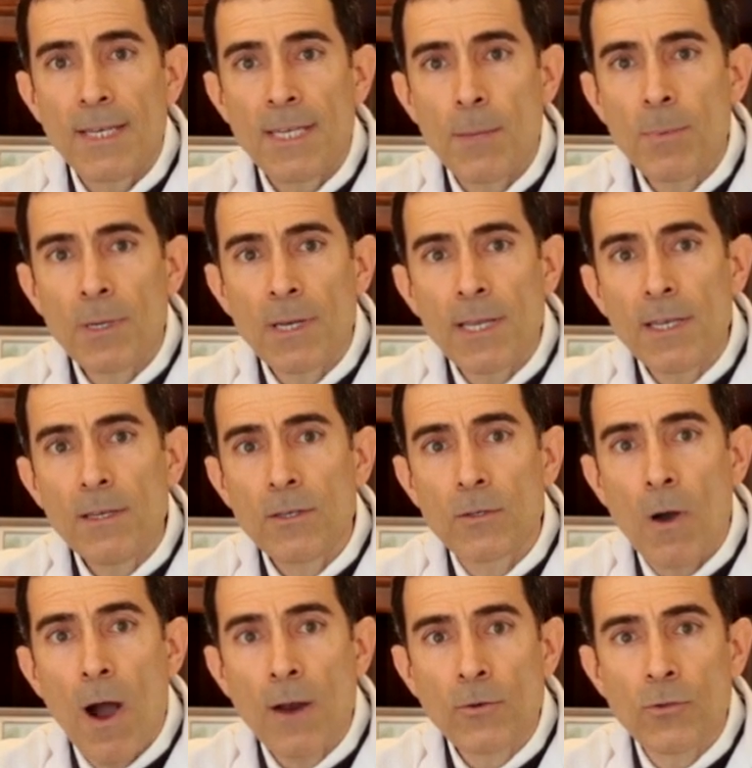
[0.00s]
Typically,
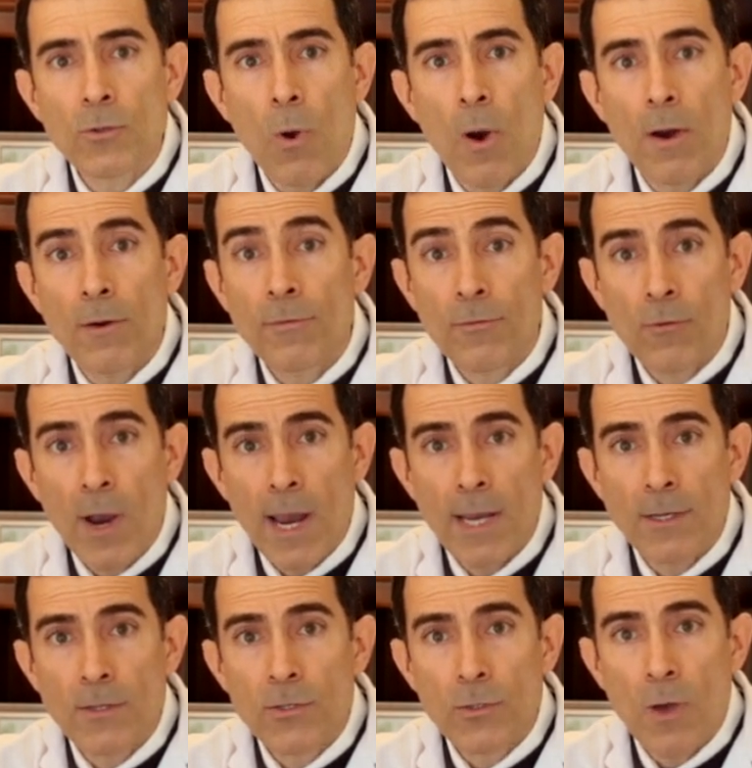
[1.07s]
doctors are
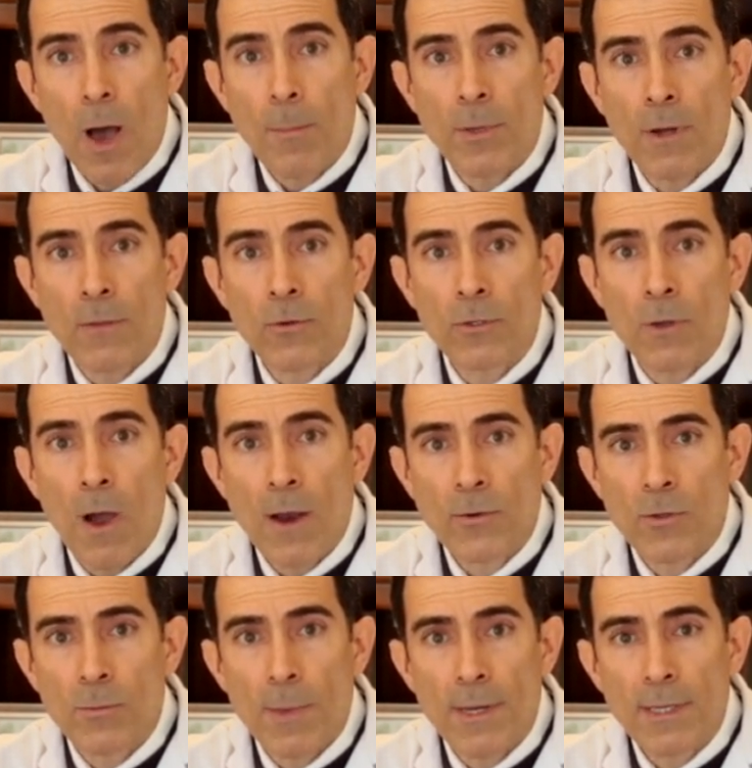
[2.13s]
afraid to stop another
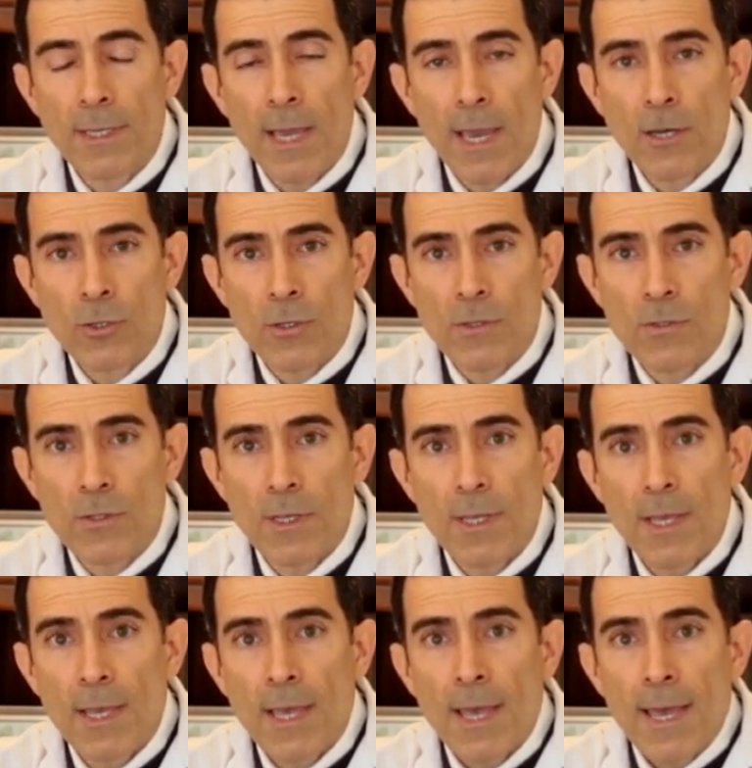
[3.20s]
doctor's medications,
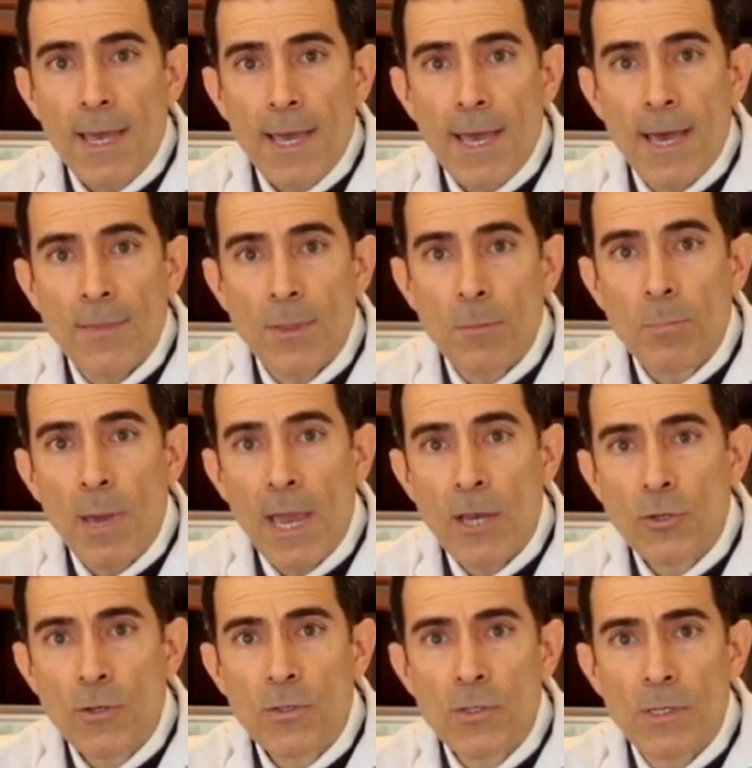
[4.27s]
and the
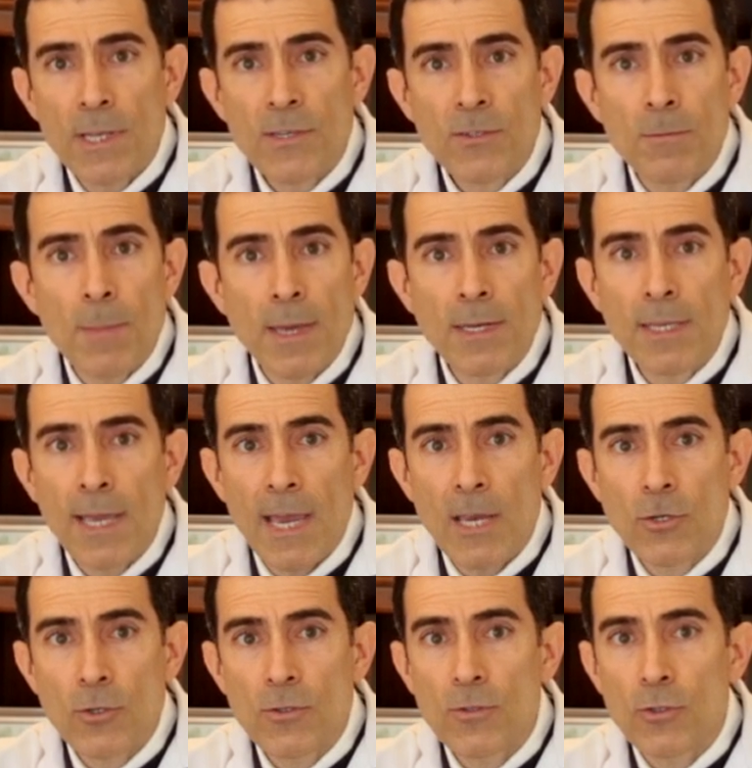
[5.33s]
patient's list of
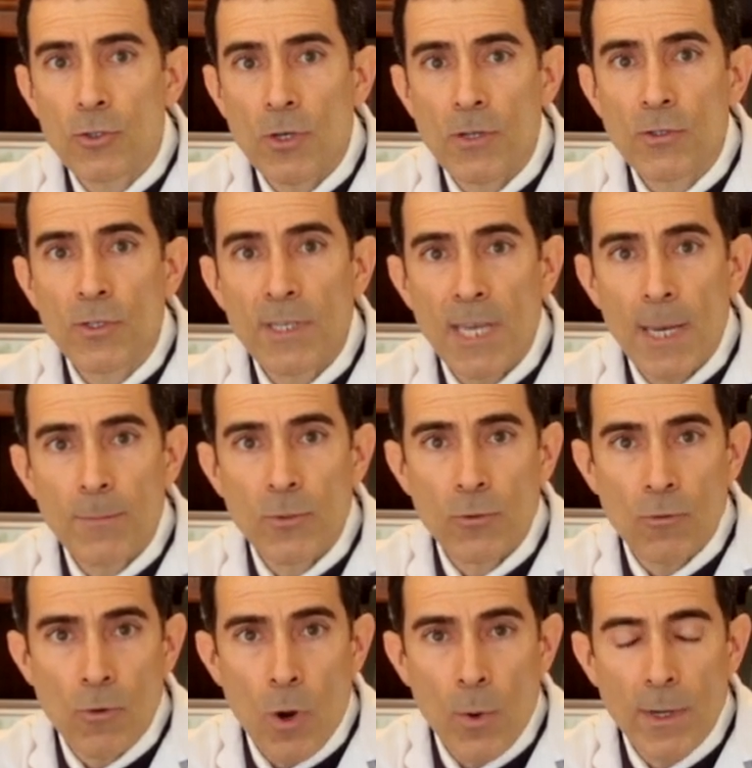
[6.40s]
medications just keeps
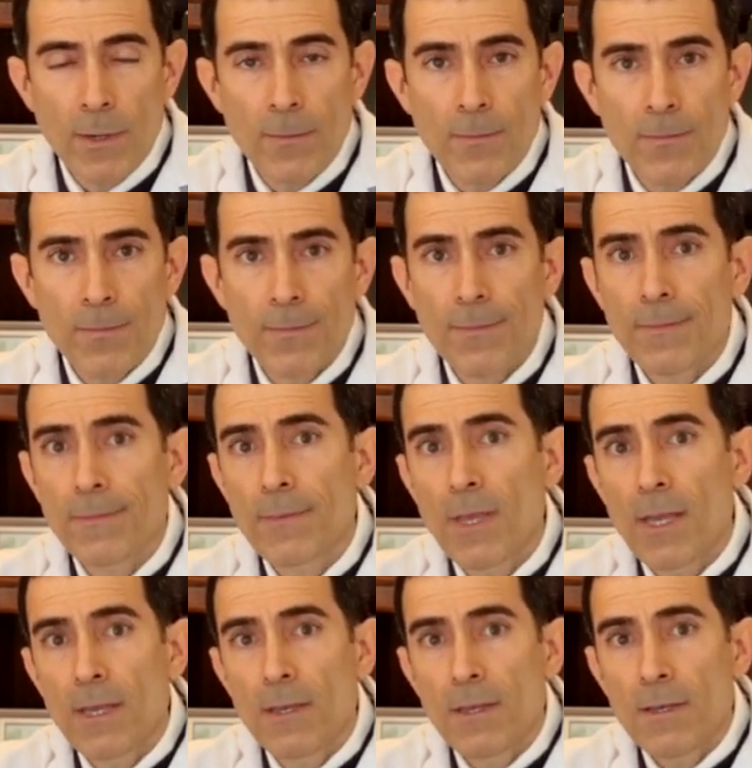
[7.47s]
growing.
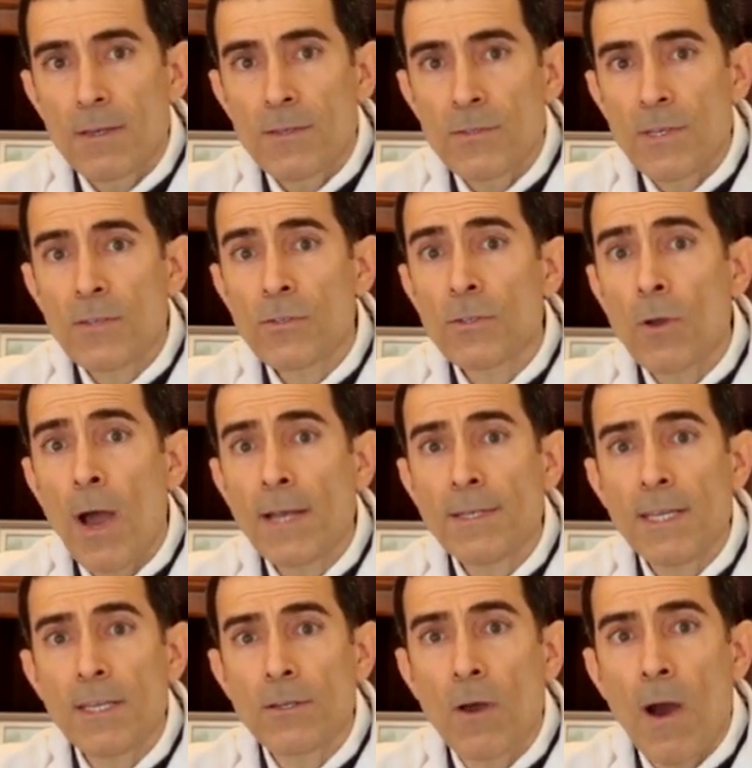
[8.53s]
Since the
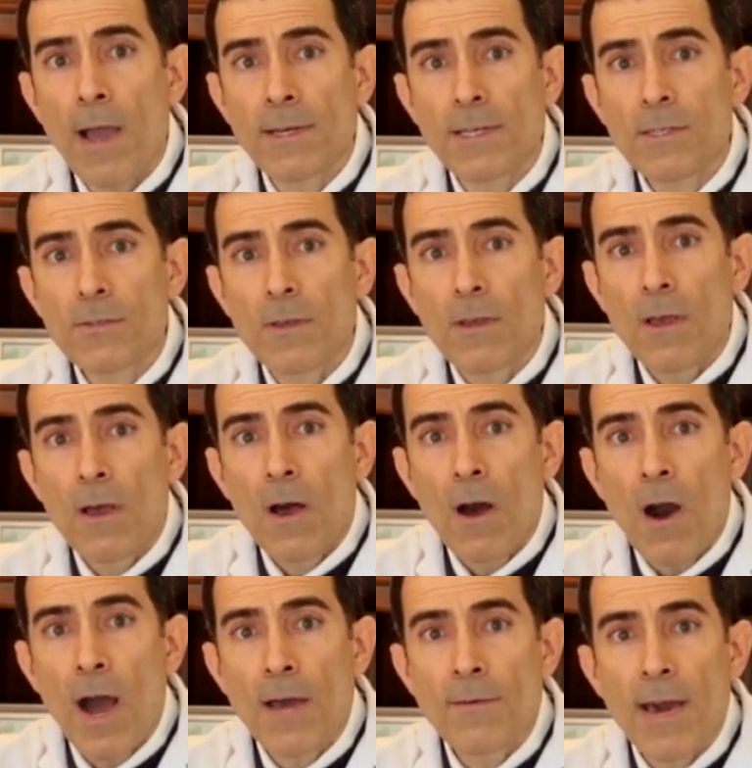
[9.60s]
1990s,
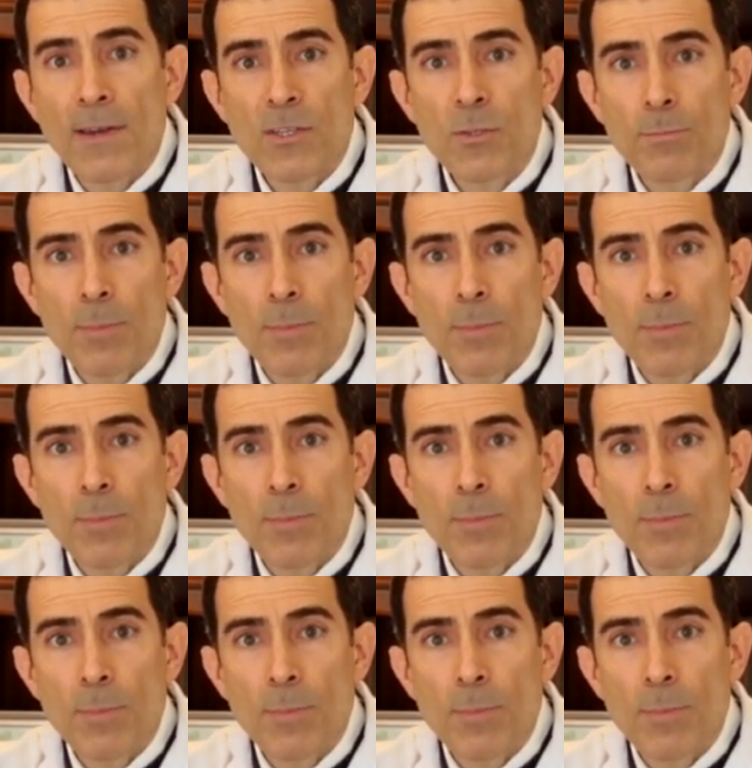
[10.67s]
I have had a